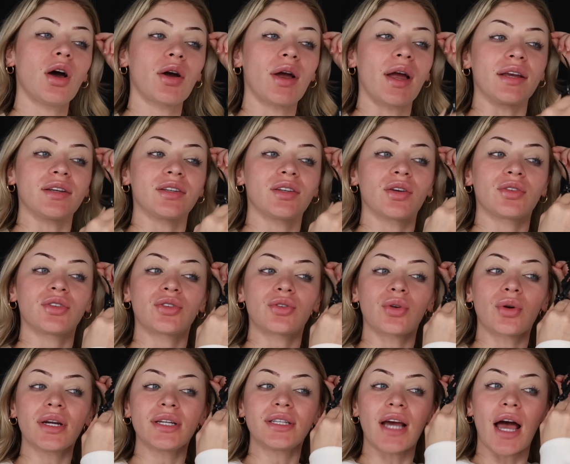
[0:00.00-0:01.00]
Okay, so
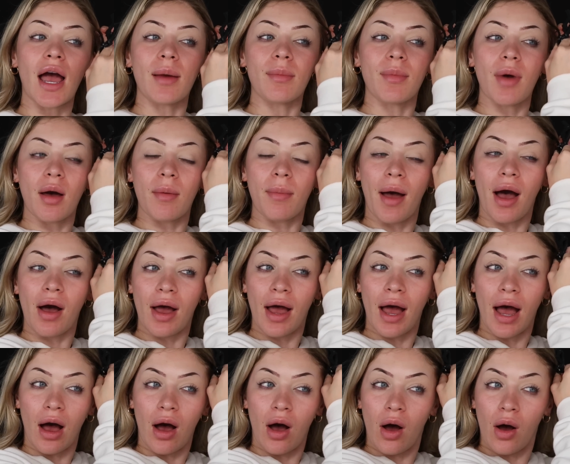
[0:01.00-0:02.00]
story time about
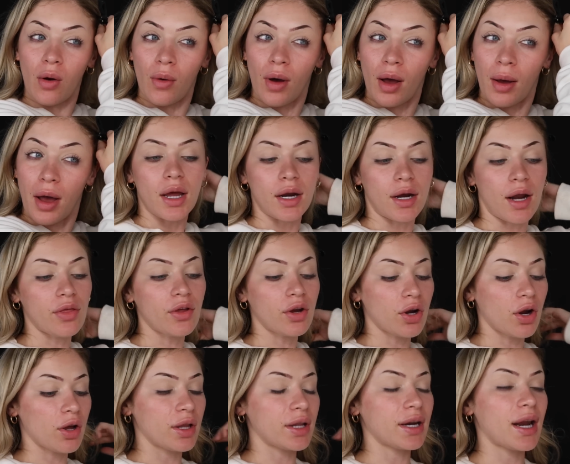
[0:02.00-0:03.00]
how another
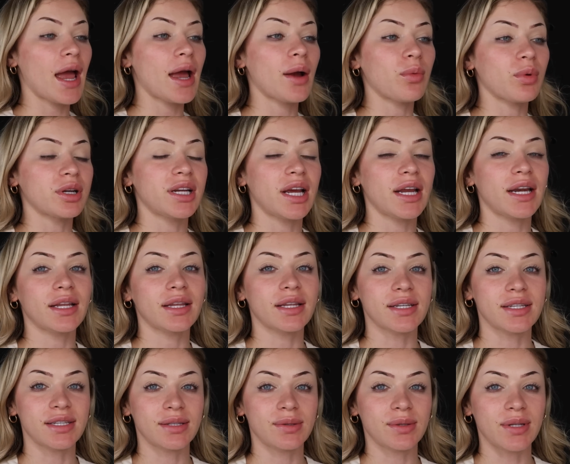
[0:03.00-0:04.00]
girl and I were dating the
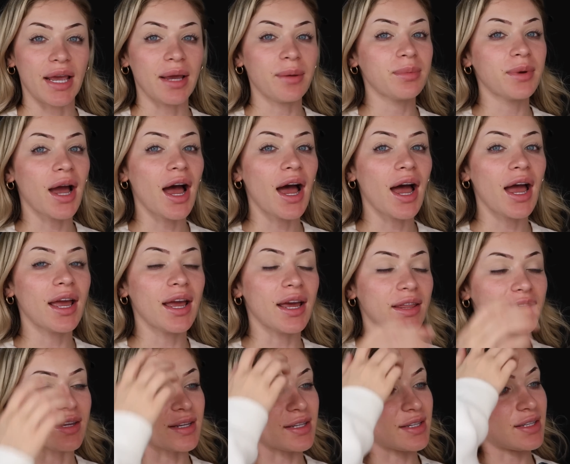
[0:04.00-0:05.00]
same guy
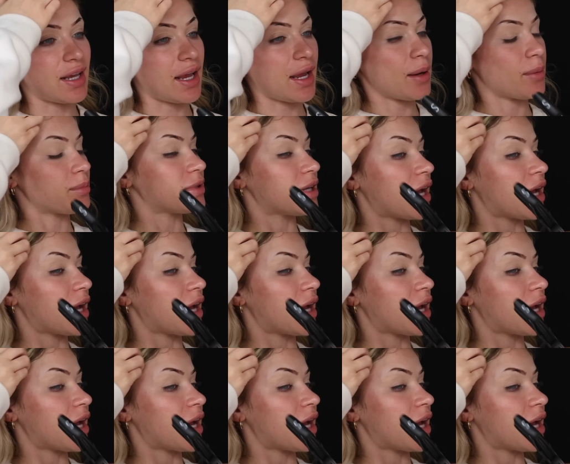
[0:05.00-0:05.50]
at the same